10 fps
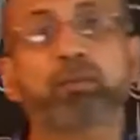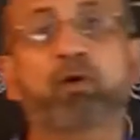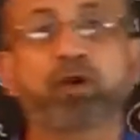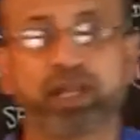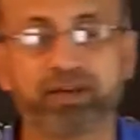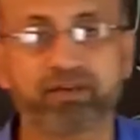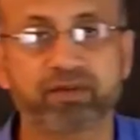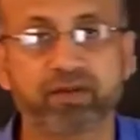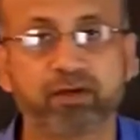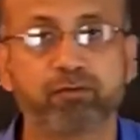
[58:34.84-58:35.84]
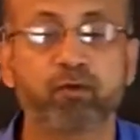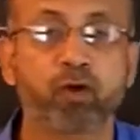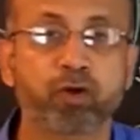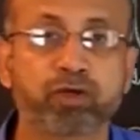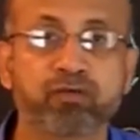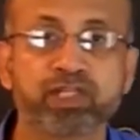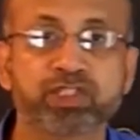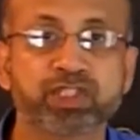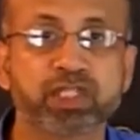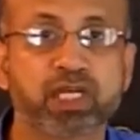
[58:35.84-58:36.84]
net proteins, following
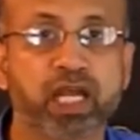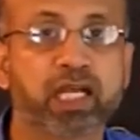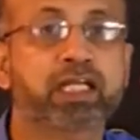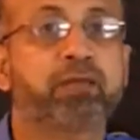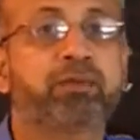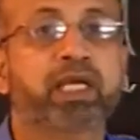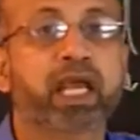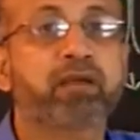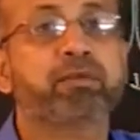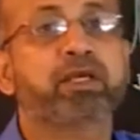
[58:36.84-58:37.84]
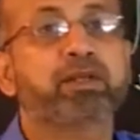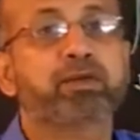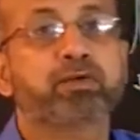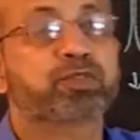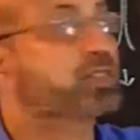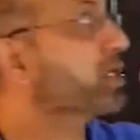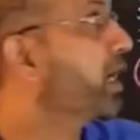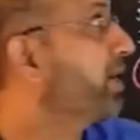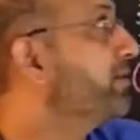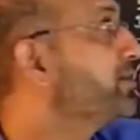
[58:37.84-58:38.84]
which LTP can be induced
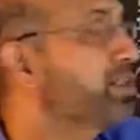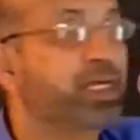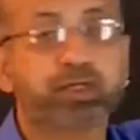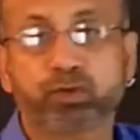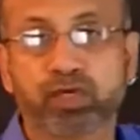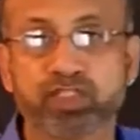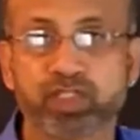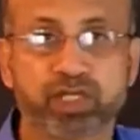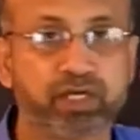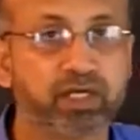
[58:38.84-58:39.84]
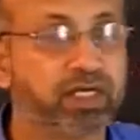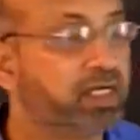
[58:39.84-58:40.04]
at the CA2 region.